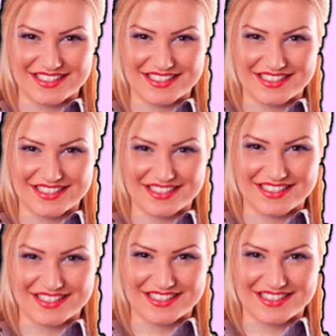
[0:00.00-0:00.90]

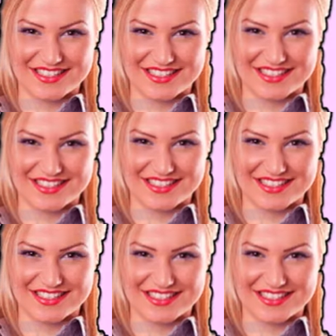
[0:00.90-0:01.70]
Nobody speaks.